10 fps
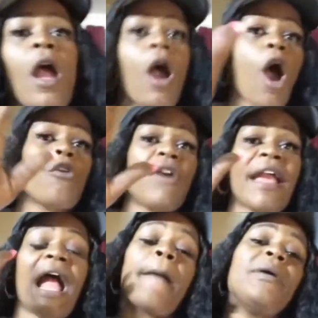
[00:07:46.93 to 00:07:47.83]
All right.
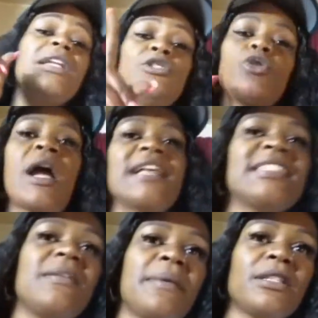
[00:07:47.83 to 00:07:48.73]
I'm going to let you guys
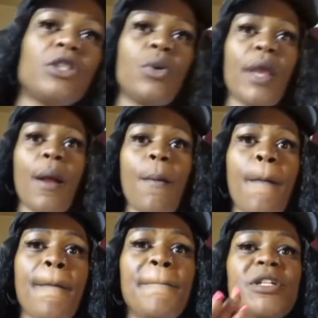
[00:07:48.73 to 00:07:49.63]
see my studio,
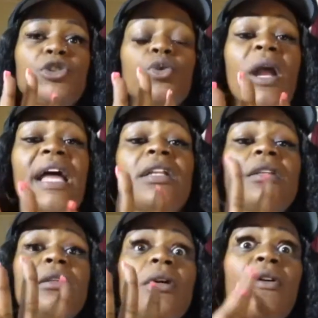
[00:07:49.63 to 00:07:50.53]
but you got to
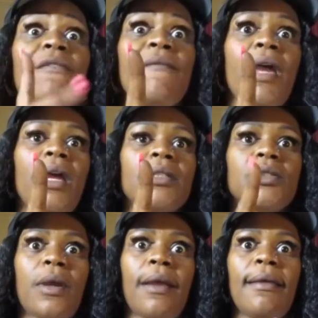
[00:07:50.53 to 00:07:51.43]
look fast,
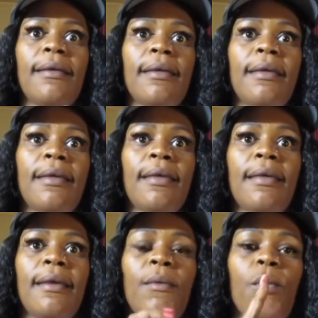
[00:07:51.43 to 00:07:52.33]
okay?
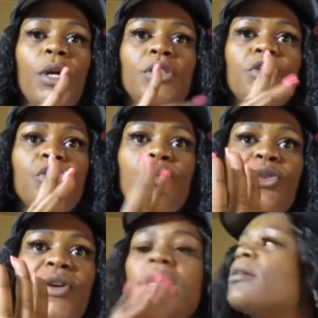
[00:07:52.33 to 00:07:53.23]
1,
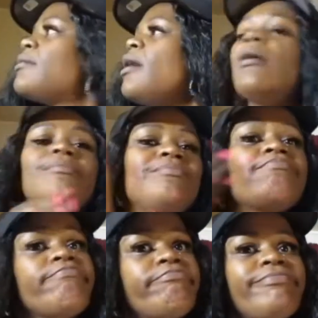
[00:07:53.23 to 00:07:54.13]
2, 3. Oh,
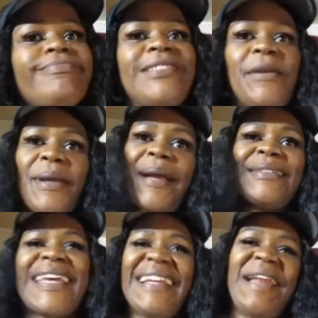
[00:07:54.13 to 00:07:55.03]
there we go.
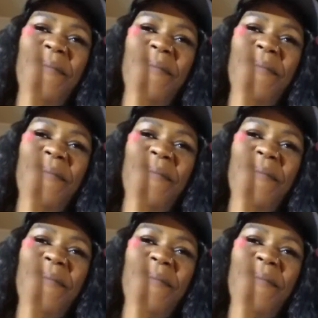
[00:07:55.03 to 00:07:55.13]
Take back.